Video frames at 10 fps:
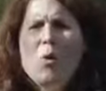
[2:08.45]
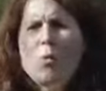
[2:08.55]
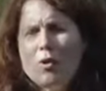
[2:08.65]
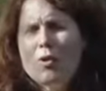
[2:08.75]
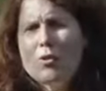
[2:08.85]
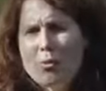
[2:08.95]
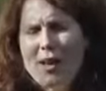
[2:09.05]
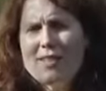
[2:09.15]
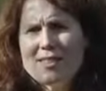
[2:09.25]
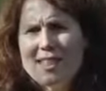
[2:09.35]
what's
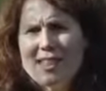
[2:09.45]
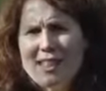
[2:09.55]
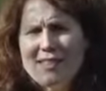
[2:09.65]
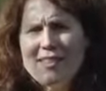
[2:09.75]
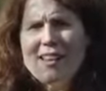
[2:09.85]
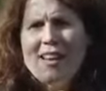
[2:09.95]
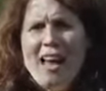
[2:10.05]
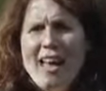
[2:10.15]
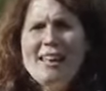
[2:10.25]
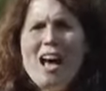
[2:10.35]
threatening it,
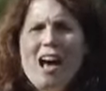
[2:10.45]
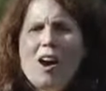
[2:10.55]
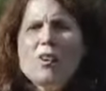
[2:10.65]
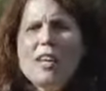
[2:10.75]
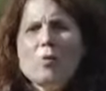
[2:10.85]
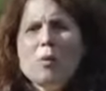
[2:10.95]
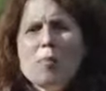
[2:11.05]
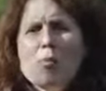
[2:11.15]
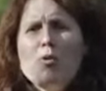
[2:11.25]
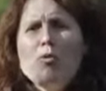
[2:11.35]
and how can
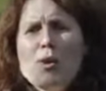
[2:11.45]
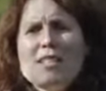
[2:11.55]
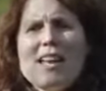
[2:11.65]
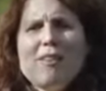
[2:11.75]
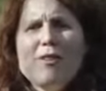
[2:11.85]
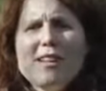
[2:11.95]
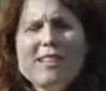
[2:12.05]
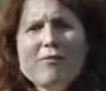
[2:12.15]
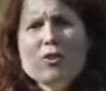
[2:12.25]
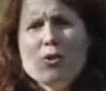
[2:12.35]
we move with
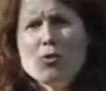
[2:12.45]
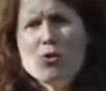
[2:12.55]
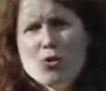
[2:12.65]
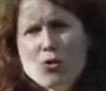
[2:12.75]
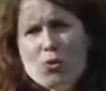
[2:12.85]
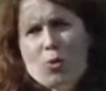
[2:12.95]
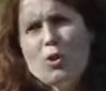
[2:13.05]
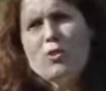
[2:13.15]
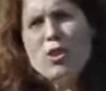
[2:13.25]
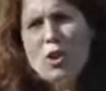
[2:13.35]
effective solution
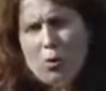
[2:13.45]
towards